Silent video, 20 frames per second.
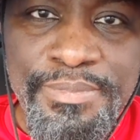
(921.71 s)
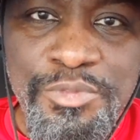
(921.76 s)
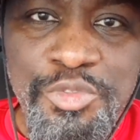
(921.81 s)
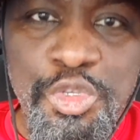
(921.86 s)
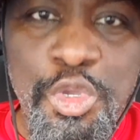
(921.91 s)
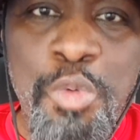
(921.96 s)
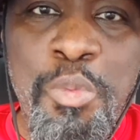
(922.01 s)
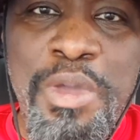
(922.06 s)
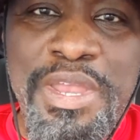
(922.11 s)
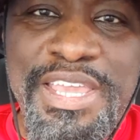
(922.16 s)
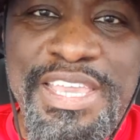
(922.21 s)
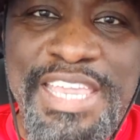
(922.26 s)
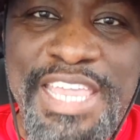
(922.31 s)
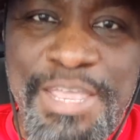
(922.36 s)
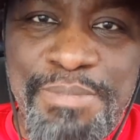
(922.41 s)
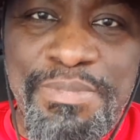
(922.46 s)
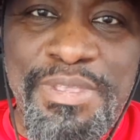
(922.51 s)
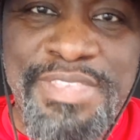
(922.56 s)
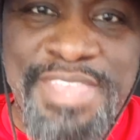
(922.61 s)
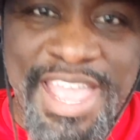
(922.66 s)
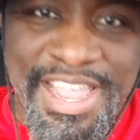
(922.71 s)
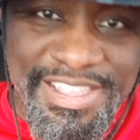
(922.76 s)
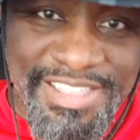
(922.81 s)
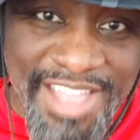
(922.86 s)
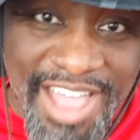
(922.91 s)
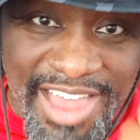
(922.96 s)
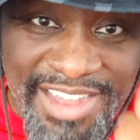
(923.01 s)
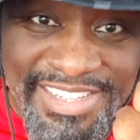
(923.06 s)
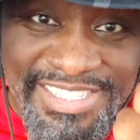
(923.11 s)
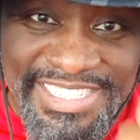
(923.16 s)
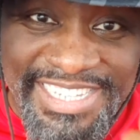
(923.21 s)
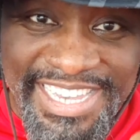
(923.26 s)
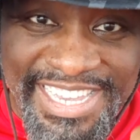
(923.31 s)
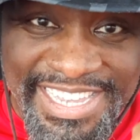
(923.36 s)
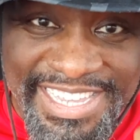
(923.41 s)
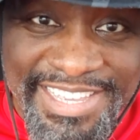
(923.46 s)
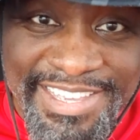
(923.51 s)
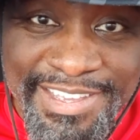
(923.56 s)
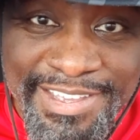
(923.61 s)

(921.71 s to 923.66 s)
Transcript: You want to keep the technology,